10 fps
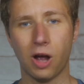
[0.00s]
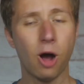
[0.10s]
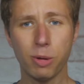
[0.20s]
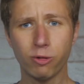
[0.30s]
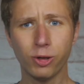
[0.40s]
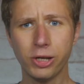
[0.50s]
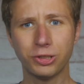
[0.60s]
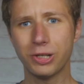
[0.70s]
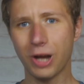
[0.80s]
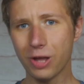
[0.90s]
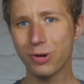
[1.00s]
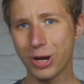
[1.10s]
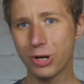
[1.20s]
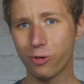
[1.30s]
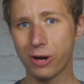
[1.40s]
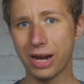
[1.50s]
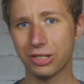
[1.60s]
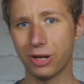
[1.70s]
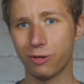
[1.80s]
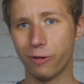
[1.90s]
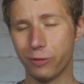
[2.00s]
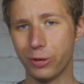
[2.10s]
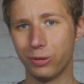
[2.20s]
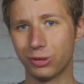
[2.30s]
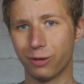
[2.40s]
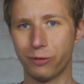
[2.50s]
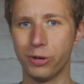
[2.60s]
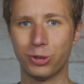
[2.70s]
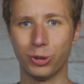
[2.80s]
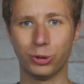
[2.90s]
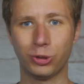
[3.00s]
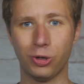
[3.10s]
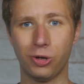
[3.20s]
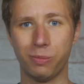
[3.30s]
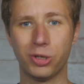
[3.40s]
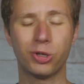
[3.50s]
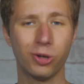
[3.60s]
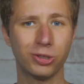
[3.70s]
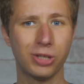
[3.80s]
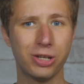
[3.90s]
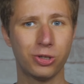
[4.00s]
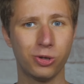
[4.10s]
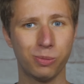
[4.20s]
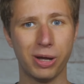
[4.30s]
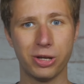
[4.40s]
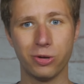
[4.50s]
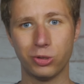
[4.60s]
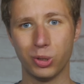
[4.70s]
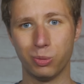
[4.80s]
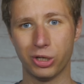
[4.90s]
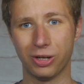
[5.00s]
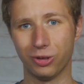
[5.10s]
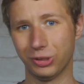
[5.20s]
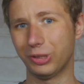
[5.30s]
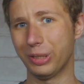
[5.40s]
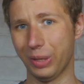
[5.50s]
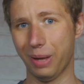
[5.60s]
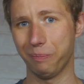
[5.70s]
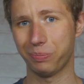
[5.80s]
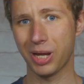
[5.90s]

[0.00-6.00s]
I'll be releasing other indoor antenna reviews in the future, so be sure to stay tuned to my YouTube channel to see them.